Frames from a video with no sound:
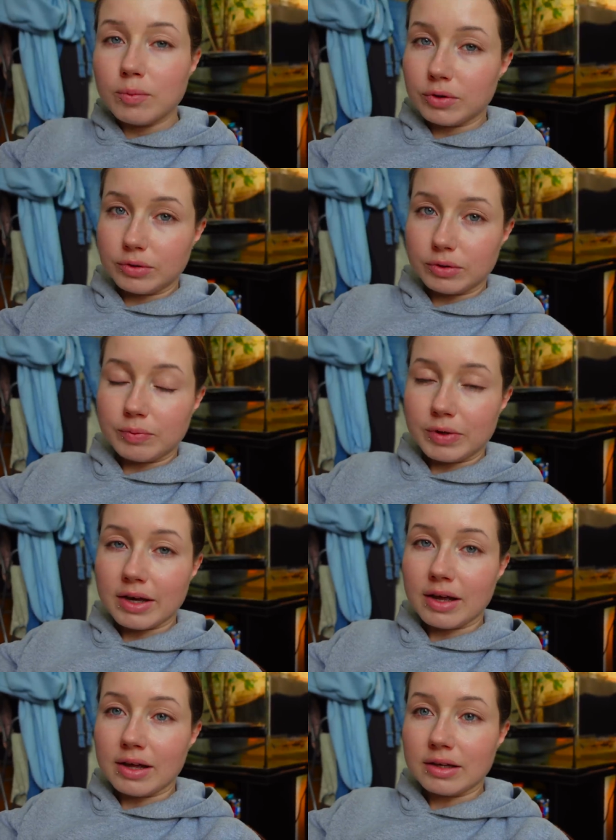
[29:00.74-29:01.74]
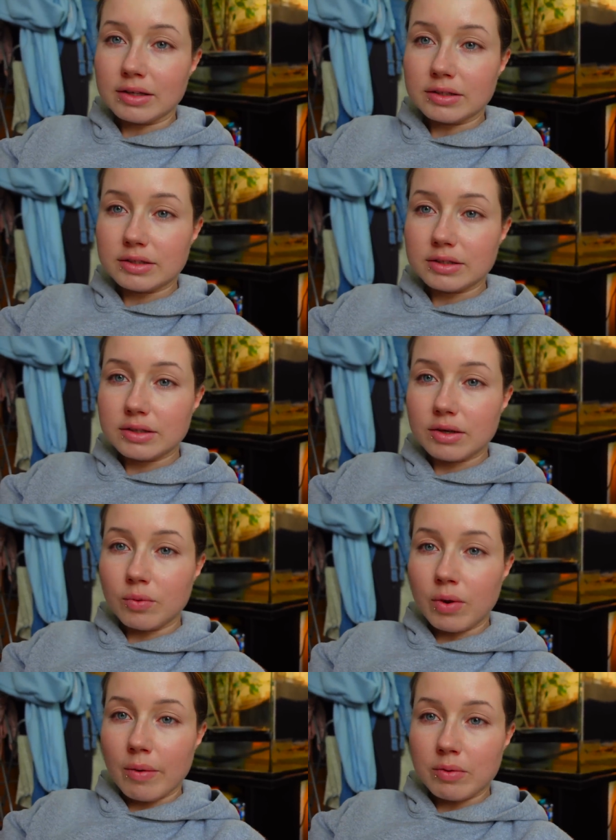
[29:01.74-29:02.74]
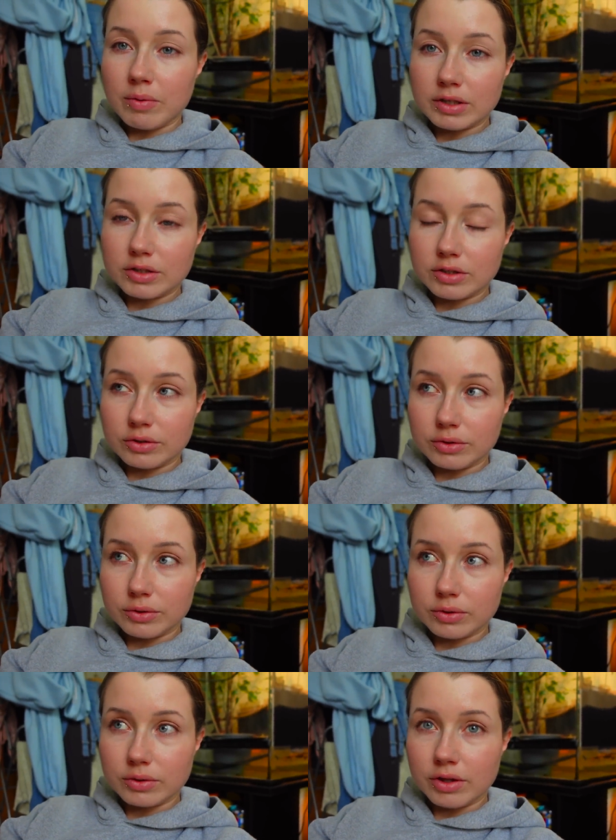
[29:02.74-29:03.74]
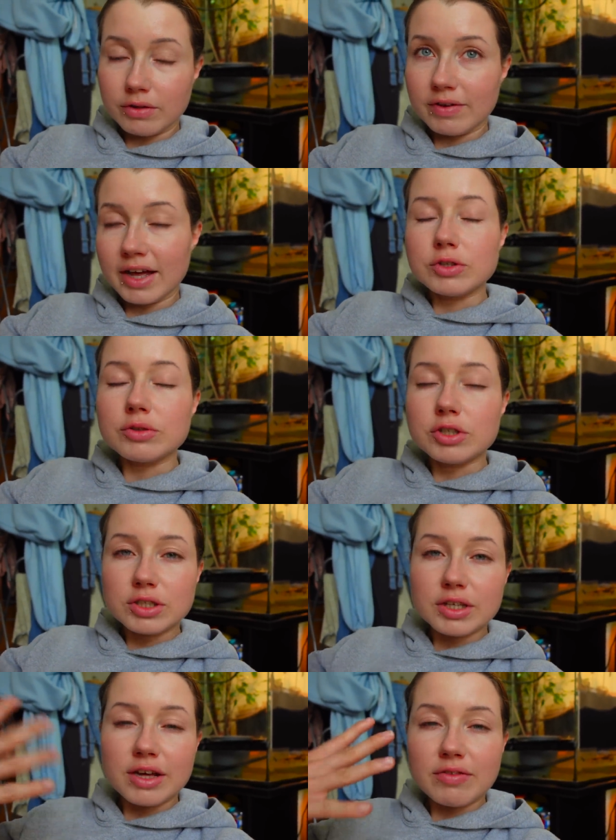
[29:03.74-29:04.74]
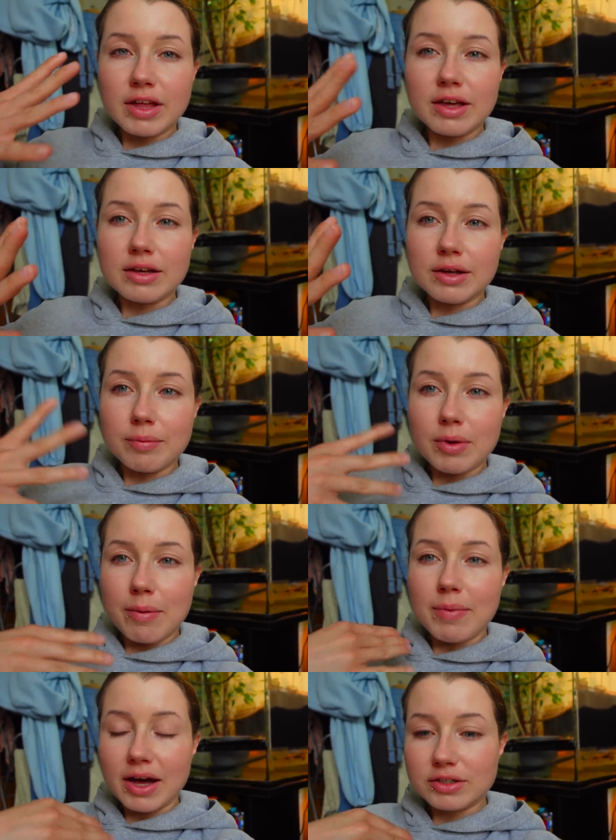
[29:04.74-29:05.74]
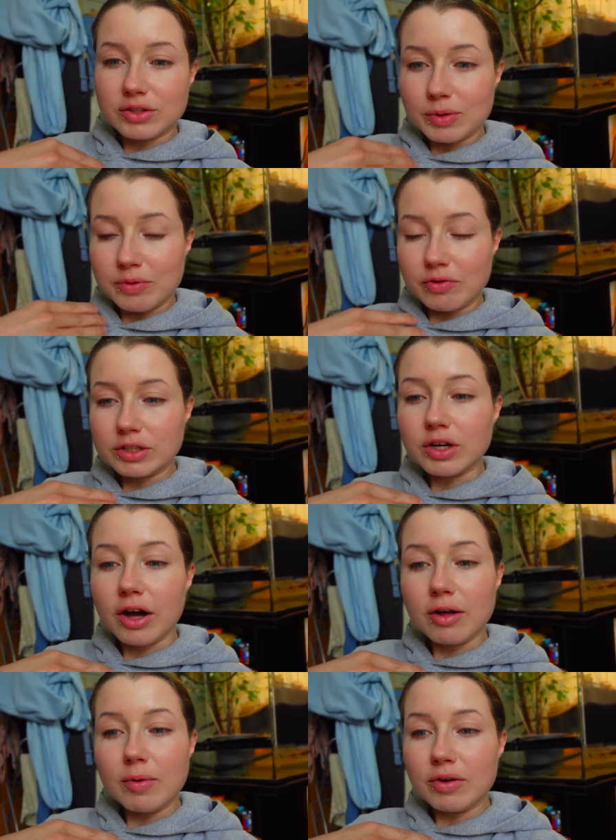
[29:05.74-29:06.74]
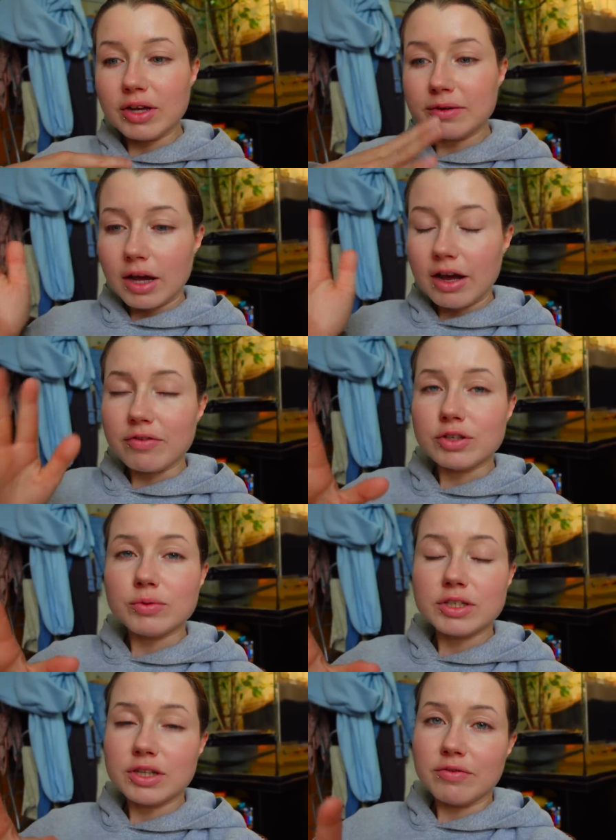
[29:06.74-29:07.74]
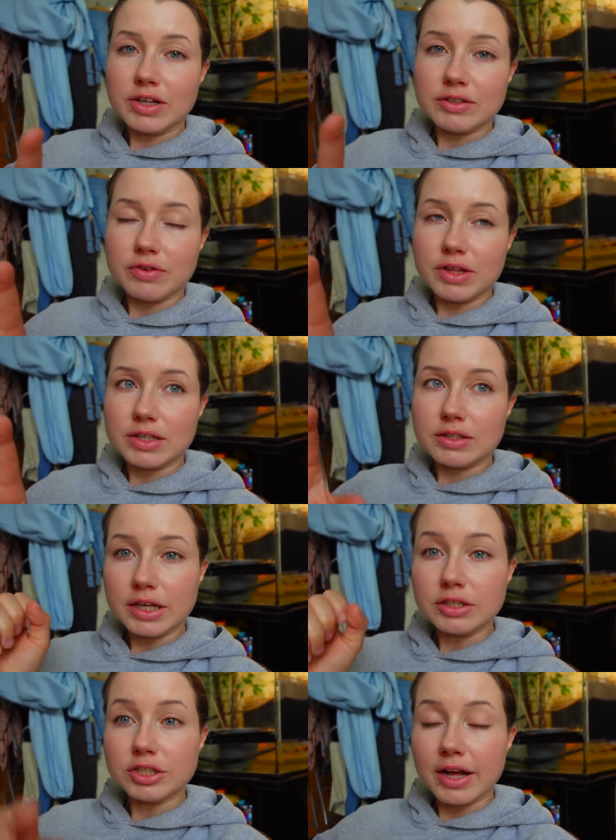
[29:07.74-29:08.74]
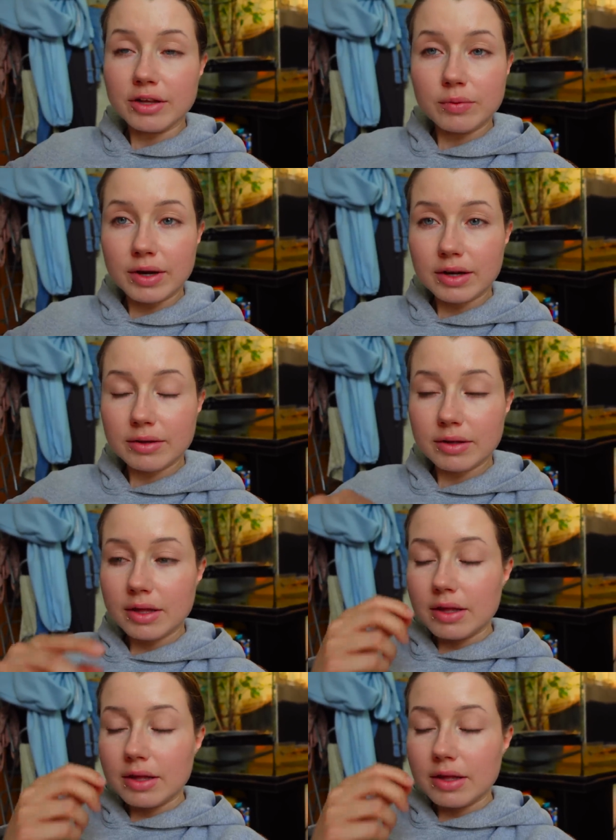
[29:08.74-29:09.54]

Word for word: mood because when we went to the vet. So just to give like a, a backstory before I talk about it, I first went to the vets for this in January